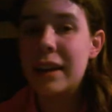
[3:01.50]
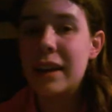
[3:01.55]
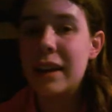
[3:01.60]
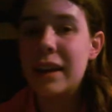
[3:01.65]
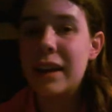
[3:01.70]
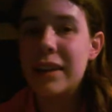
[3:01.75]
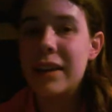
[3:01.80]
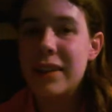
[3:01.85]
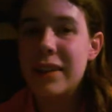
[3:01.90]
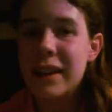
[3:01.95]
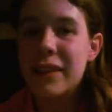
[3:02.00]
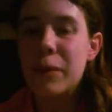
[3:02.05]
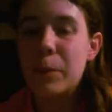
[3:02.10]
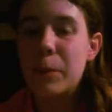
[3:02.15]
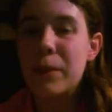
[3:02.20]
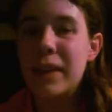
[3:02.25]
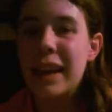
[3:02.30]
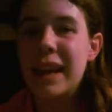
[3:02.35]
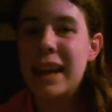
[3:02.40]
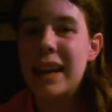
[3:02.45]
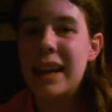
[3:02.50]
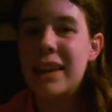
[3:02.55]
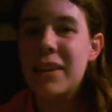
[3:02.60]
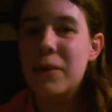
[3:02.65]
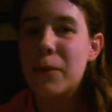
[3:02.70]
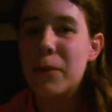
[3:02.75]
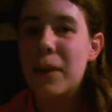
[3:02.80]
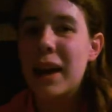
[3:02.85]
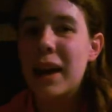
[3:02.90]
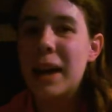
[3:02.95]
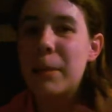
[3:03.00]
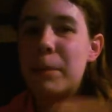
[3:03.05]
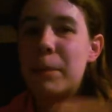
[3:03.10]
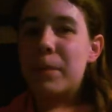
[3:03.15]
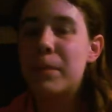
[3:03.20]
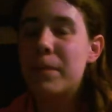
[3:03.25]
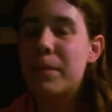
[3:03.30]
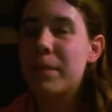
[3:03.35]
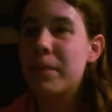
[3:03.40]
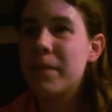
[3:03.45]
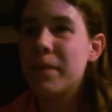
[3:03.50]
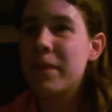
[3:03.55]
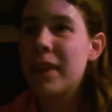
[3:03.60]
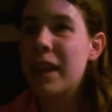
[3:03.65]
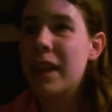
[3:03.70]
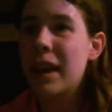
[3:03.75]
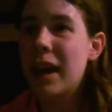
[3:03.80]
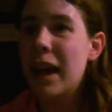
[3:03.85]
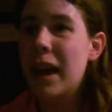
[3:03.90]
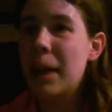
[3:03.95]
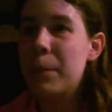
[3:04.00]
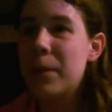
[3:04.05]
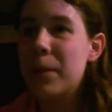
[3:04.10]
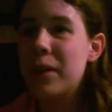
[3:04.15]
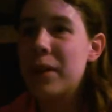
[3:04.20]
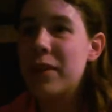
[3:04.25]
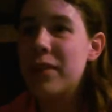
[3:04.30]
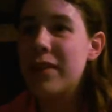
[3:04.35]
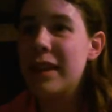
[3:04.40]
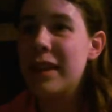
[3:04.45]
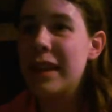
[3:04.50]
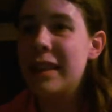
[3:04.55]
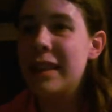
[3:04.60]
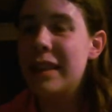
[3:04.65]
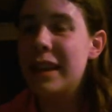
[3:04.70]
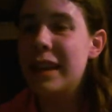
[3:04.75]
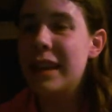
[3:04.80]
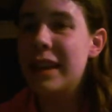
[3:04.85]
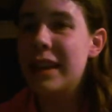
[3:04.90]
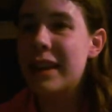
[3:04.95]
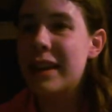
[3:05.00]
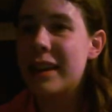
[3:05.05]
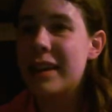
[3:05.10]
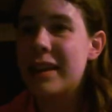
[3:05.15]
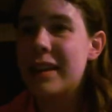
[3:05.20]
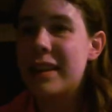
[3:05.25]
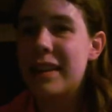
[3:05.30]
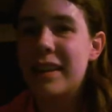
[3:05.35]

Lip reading: and explain why I personally think